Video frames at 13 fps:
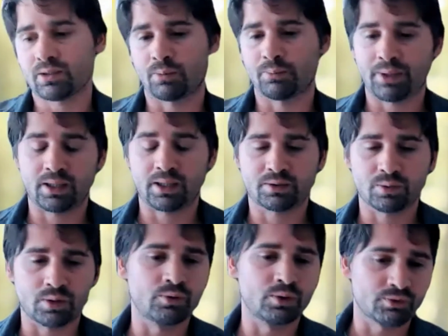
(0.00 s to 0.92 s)
compared
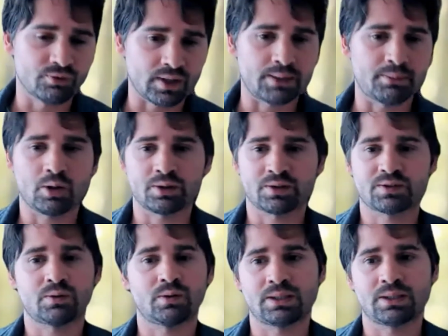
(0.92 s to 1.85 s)
to a wood fiber
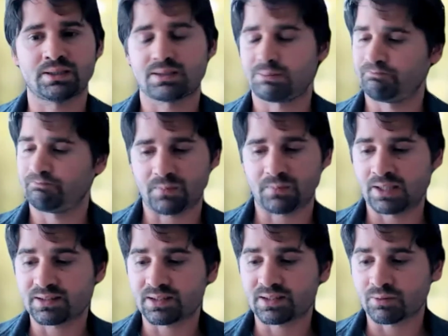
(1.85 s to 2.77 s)
also
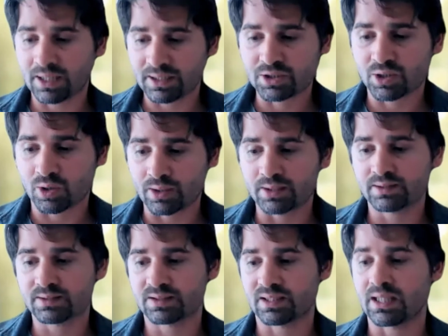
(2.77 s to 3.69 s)
it's the right choice